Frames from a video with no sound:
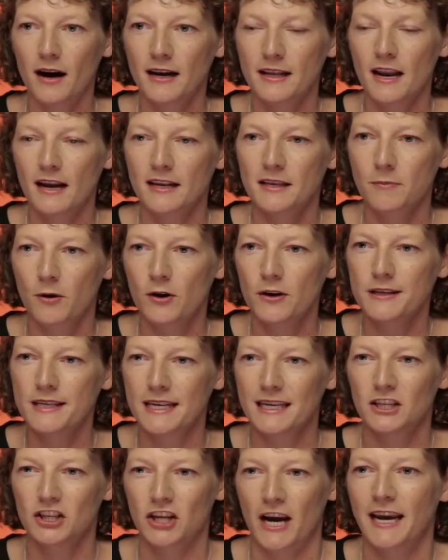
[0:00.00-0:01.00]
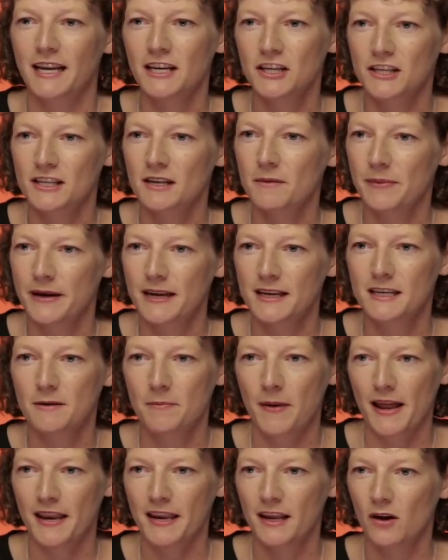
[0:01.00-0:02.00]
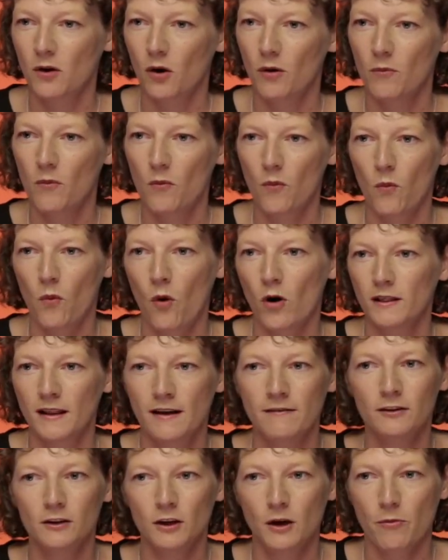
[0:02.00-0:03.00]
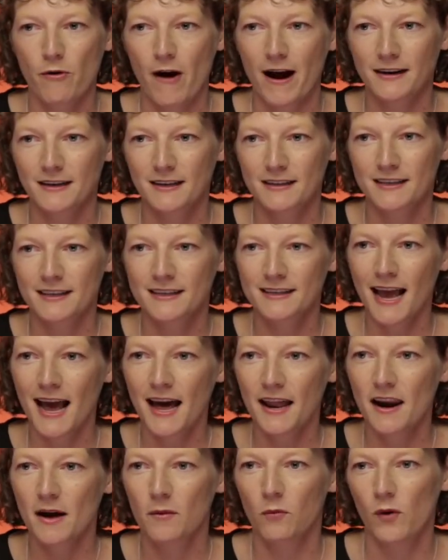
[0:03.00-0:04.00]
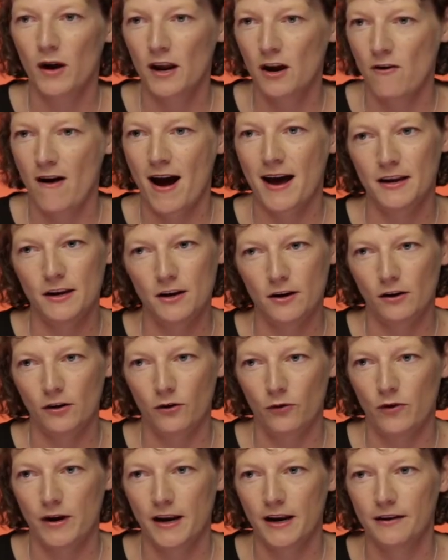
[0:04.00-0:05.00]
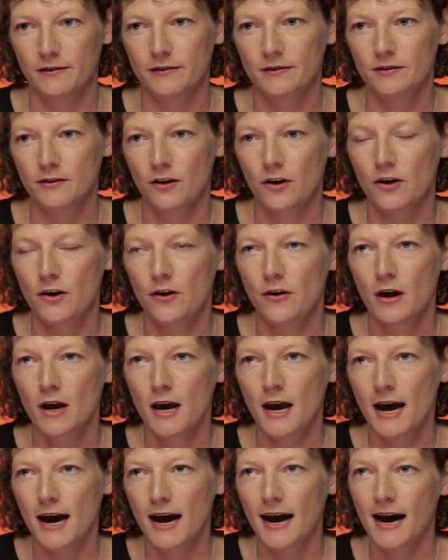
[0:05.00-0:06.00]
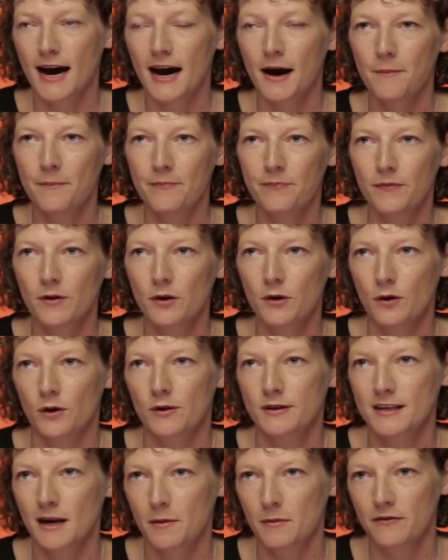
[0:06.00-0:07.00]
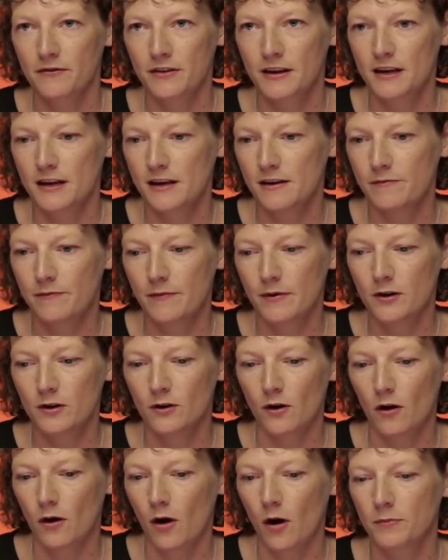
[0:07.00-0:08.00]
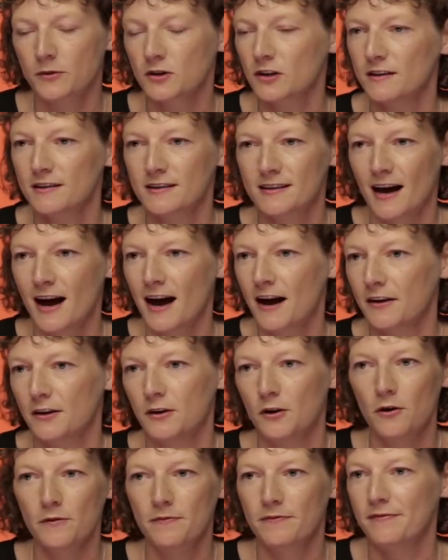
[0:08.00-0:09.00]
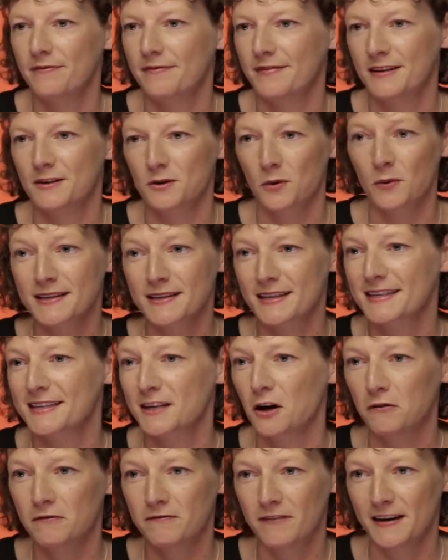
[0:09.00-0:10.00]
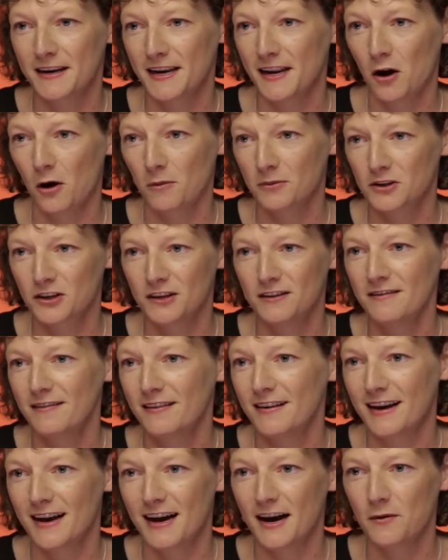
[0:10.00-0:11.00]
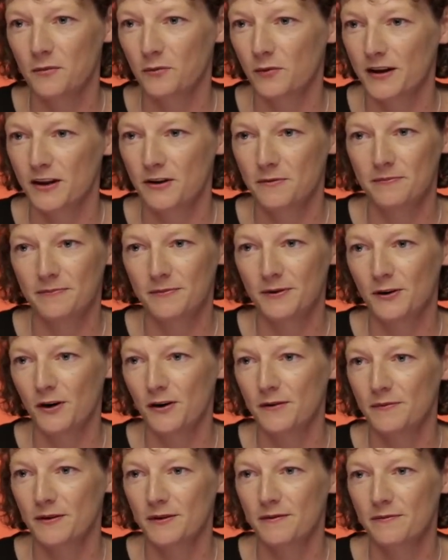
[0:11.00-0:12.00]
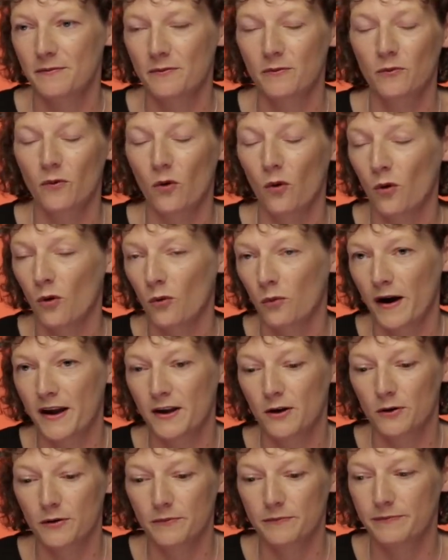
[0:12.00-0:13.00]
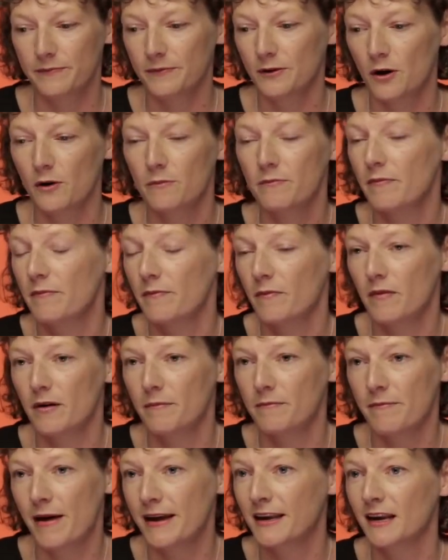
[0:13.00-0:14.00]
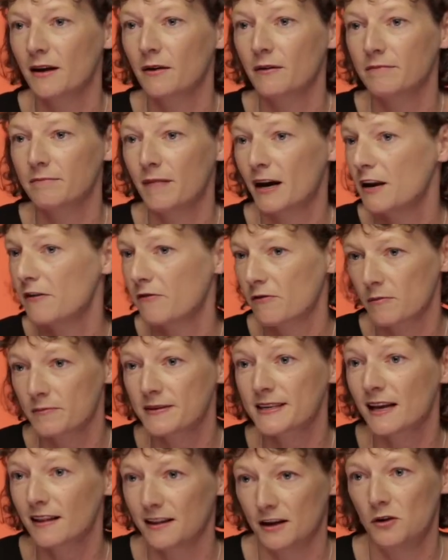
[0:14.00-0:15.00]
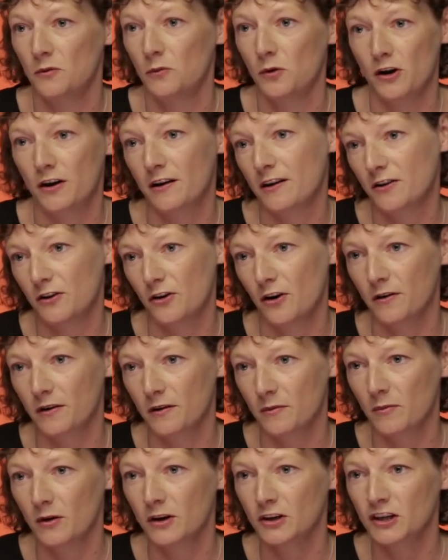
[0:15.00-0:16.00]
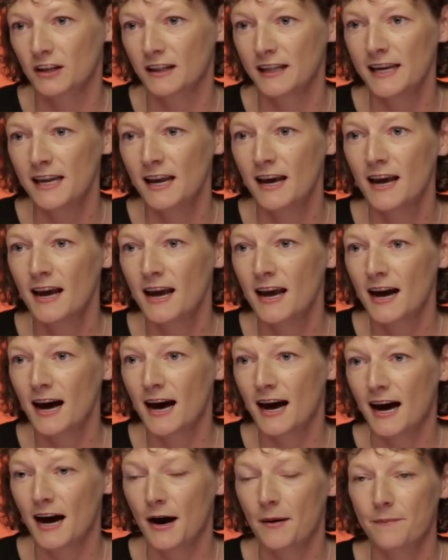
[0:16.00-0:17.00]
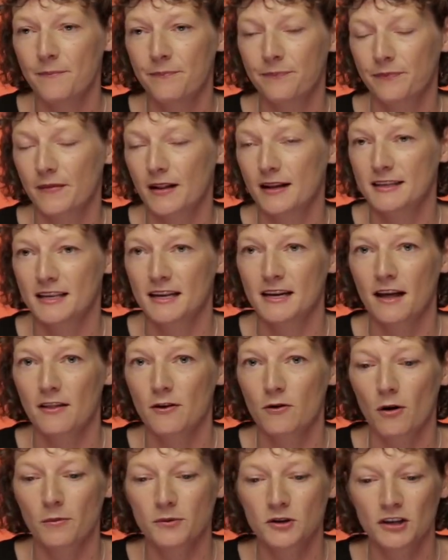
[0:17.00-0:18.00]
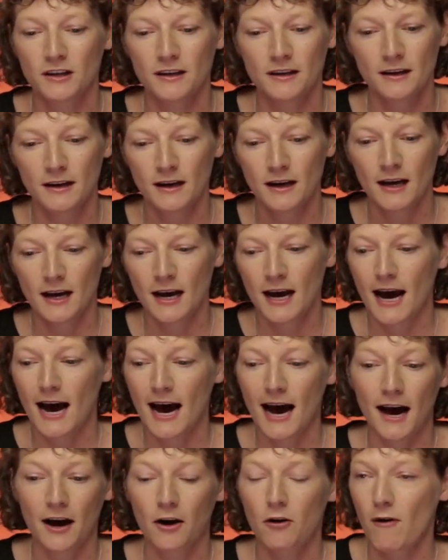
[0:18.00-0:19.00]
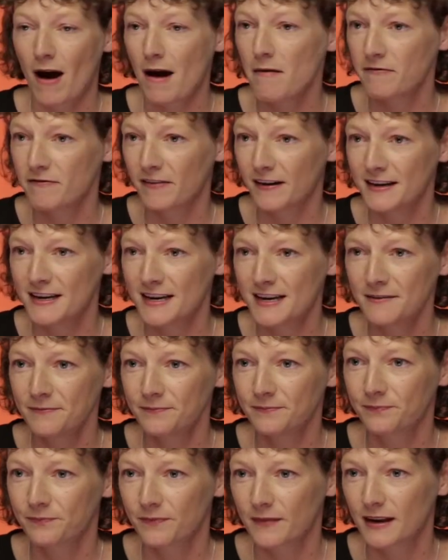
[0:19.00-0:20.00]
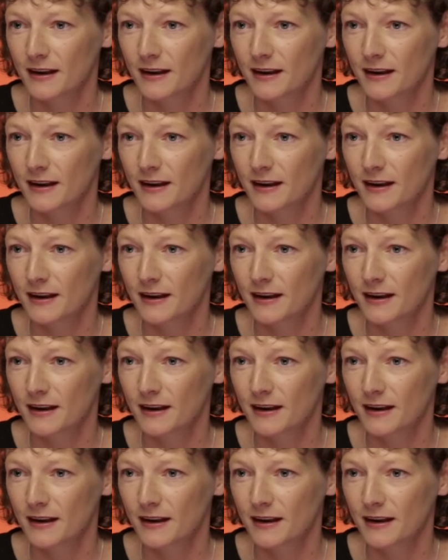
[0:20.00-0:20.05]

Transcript: and I suppose it changes a bit depending on what level your practice is at and where you're at in your career. So, you know, some of the, you know, options are, you know, there's the self-funding option, where where you're, you know, making money from selling your work, you know, commercially. That's another option. Grant funding